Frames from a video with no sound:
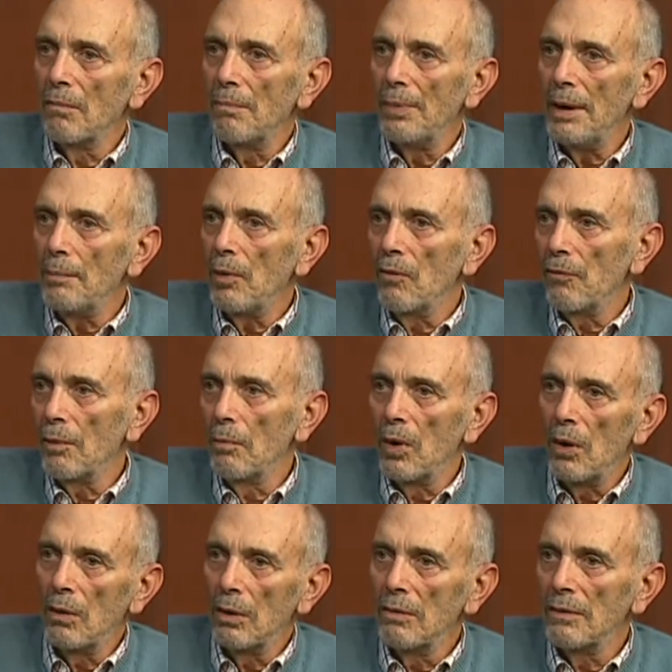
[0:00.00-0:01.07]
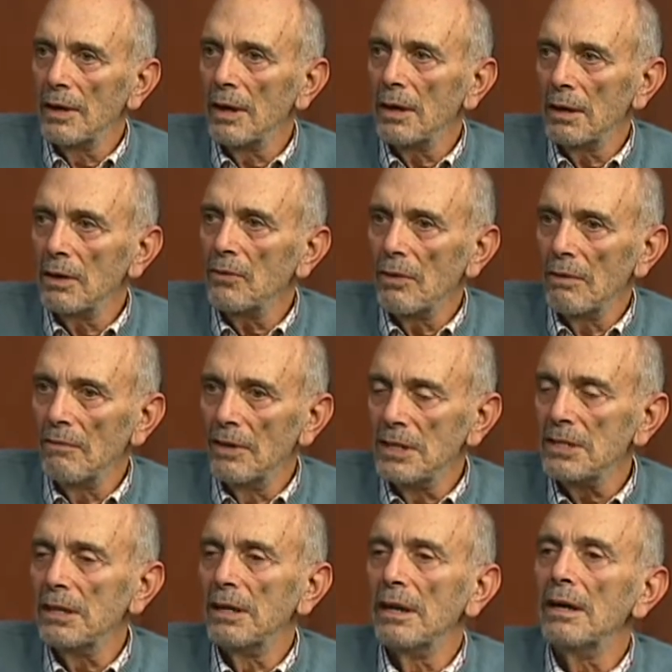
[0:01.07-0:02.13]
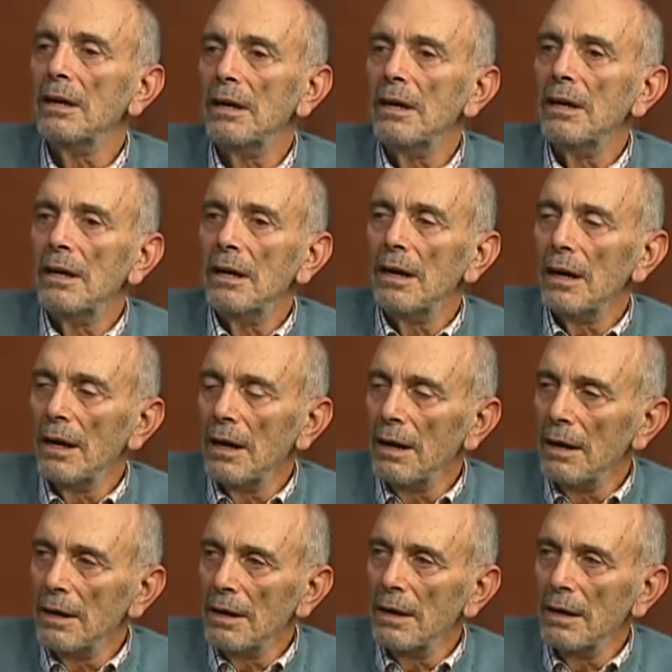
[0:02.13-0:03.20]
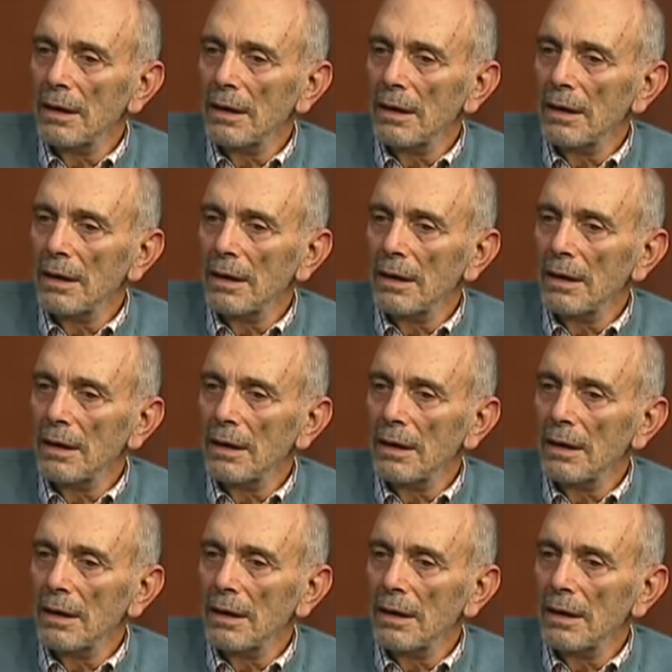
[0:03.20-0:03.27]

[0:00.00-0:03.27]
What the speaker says: People from all over the country visited, and